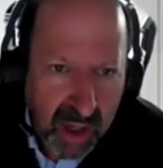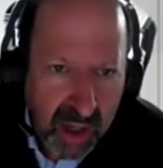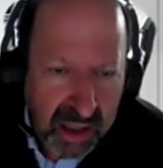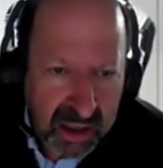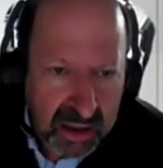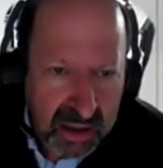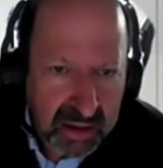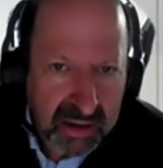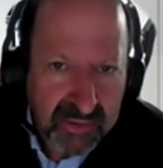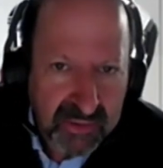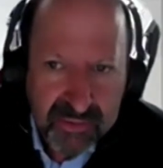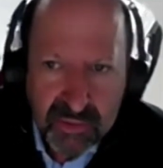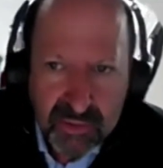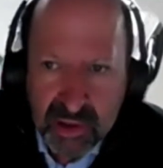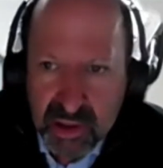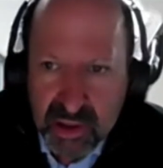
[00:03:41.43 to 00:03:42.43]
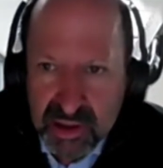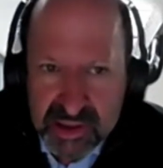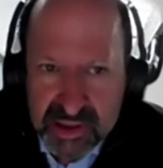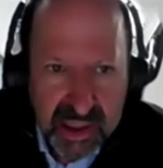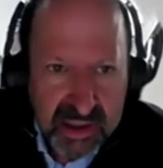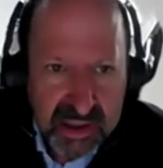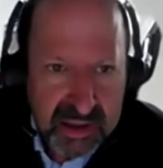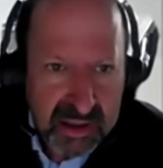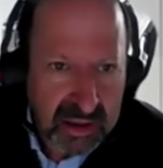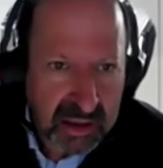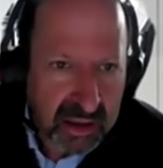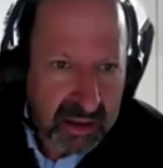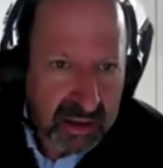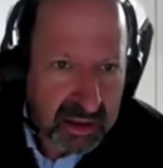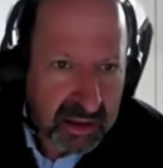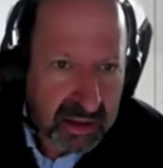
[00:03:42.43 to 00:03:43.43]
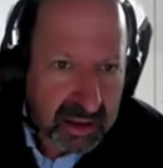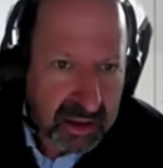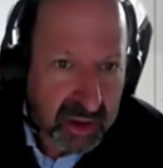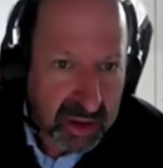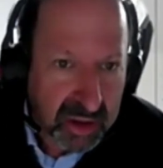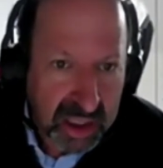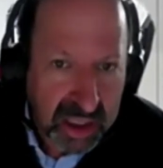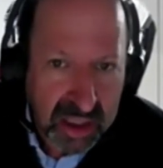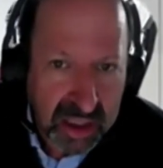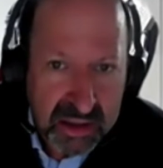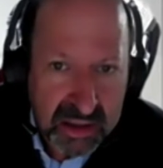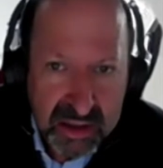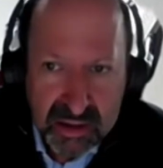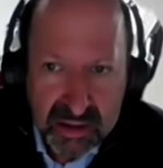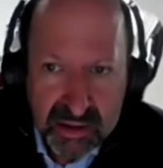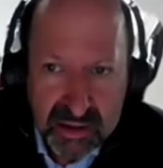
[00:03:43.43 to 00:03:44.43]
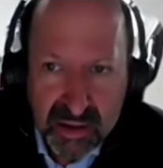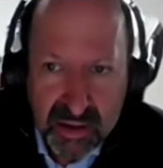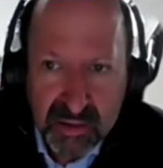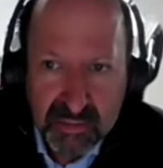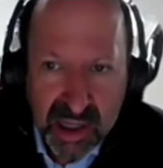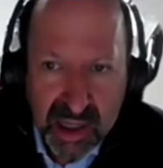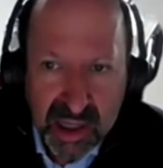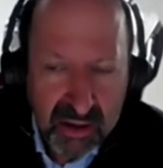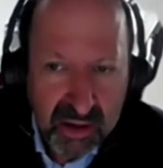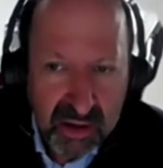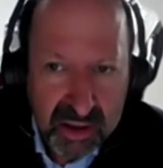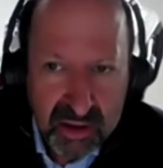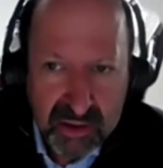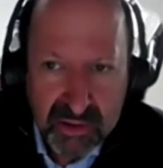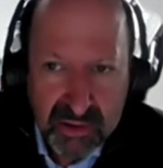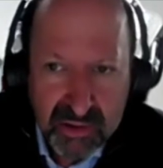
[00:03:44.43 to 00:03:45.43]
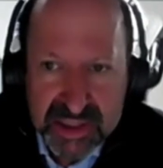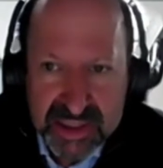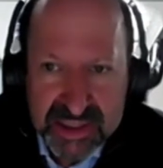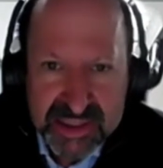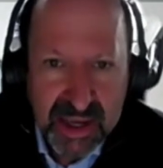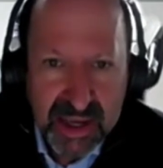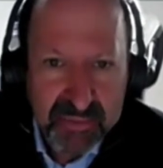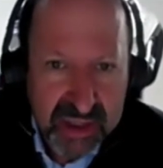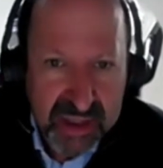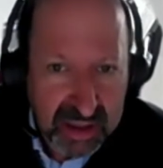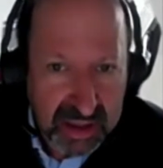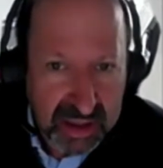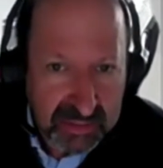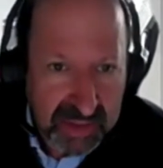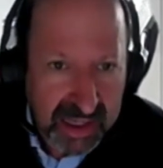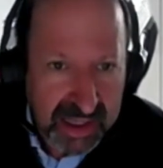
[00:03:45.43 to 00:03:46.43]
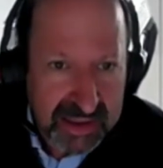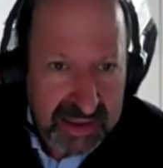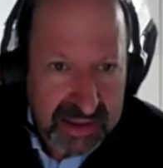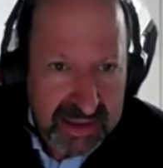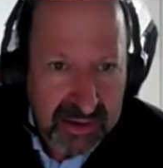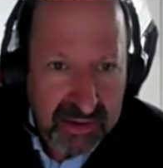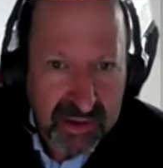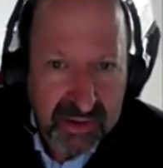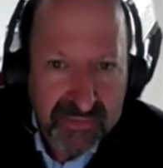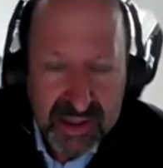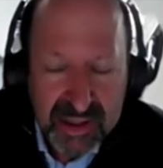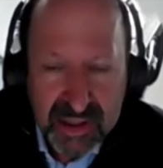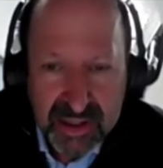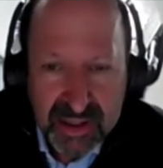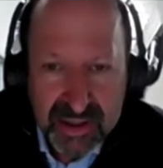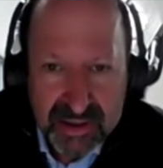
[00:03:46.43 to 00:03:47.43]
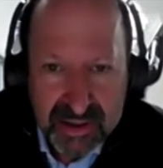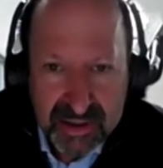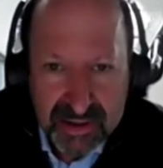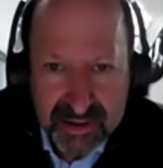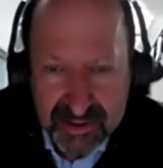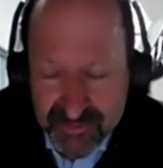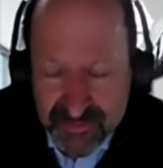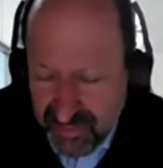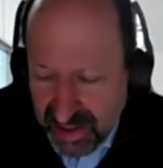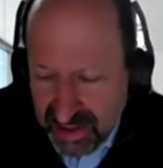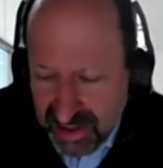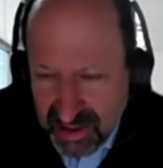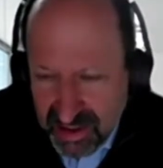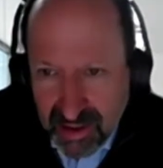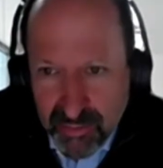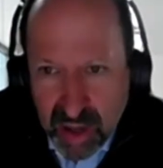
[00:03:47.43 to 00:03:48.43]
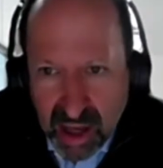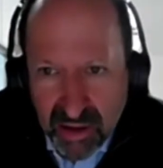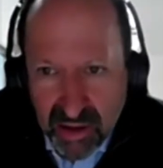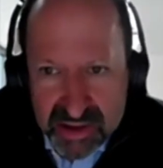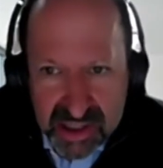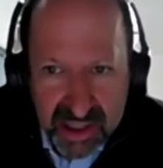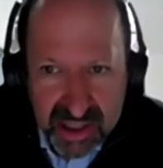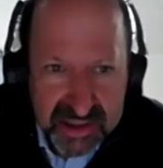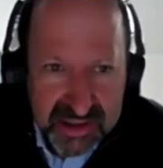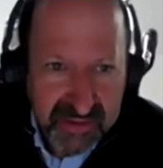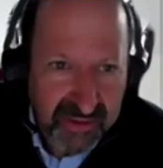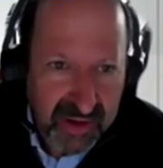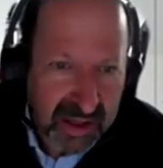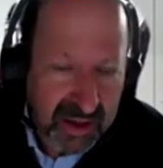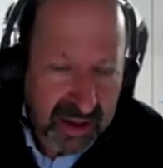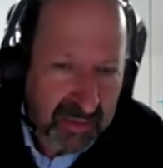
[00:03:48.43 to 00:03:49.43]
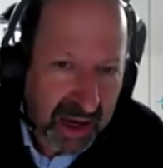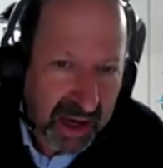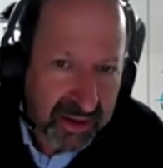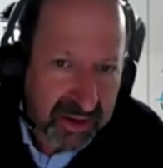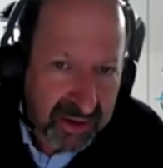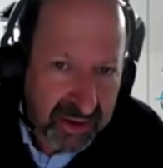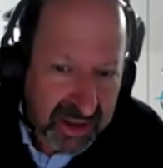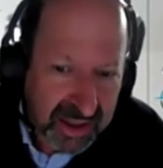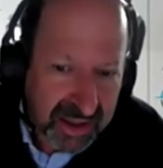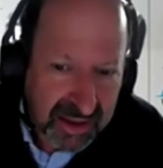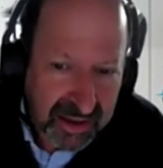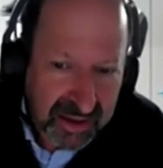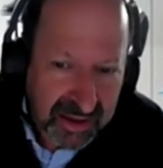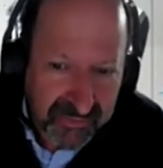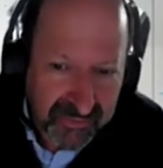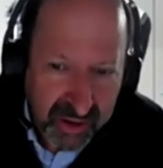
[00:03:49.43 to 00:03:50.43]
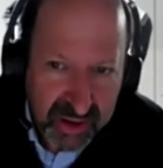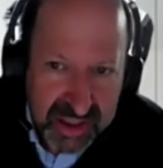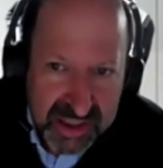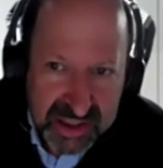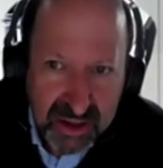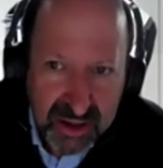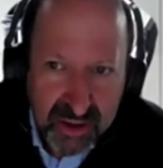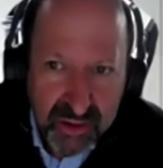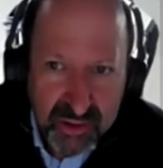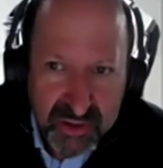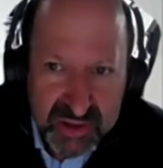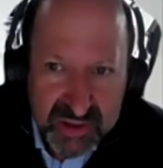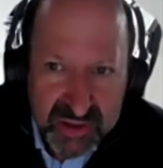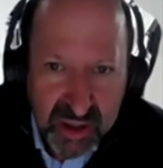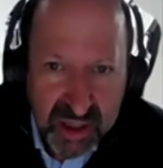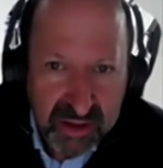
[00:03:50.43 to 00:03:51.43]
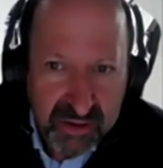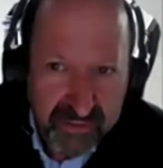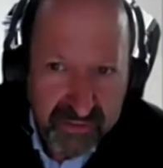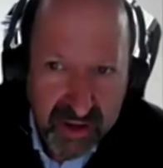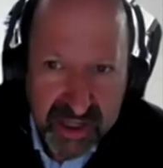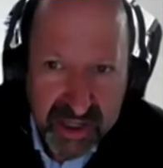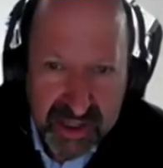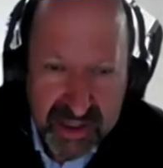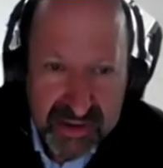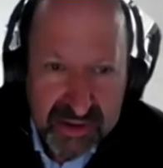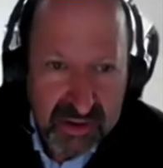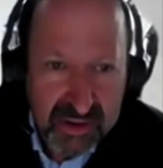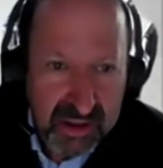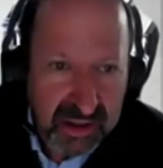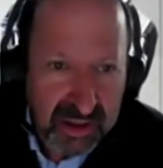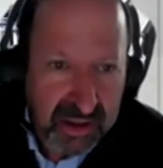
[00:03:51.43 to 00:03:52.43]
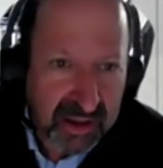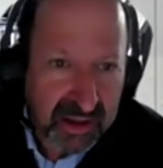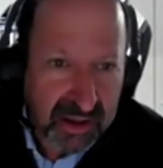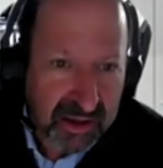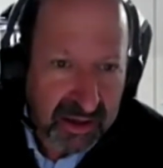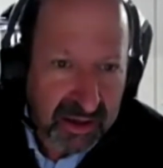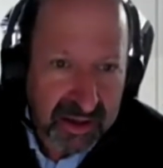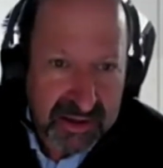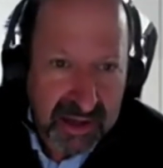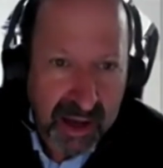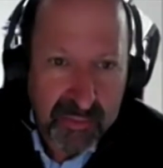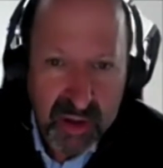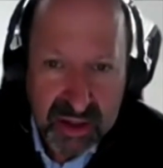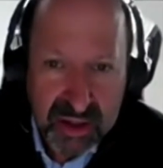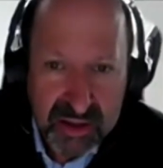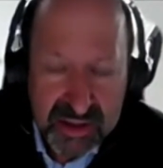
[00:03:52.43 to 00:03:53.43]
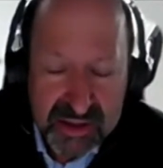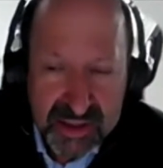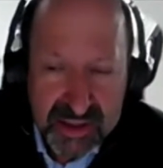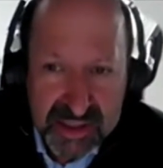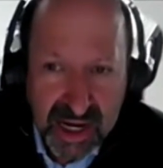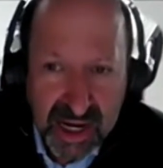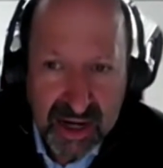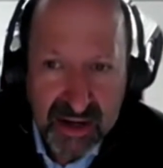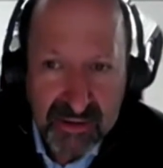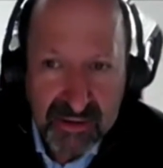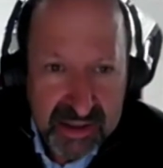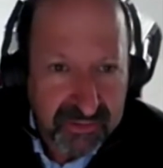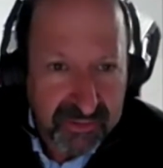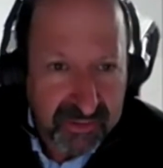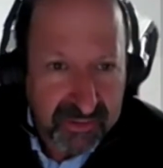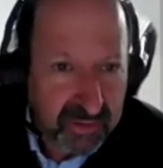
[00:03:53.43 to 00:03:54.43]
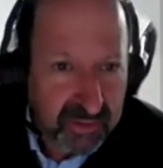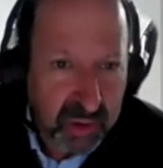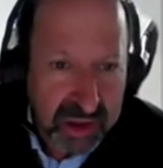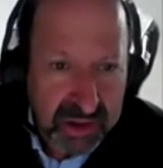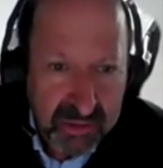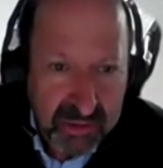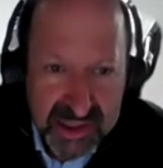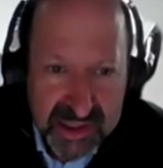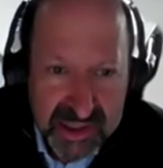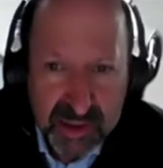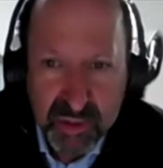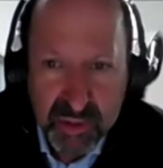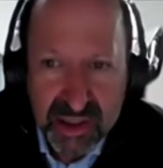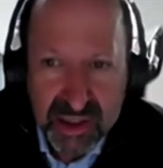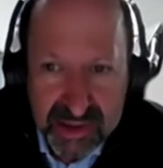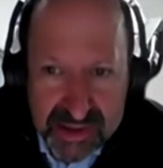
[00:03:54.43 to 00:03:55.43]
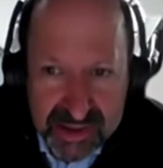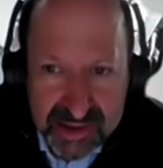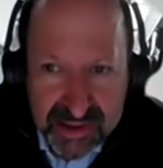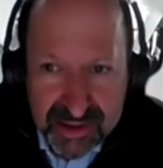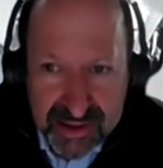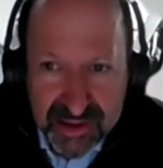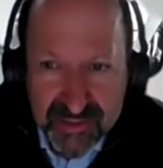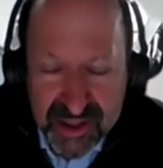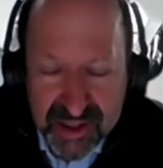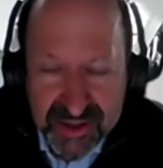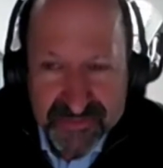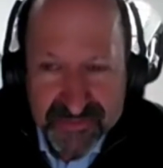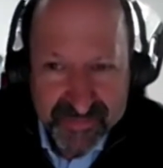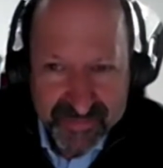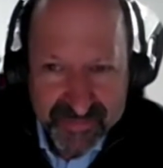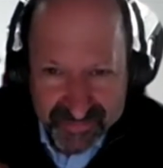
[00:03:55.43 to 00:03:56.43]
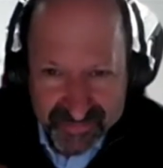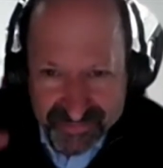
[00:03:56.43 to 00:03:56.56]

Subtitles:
ironically, for a session on communication, my audio is exceptionally bad. So if I apologize if I am either very slow to respond or if I answer a topic that's entirely different from what the rest of the panel is talking about.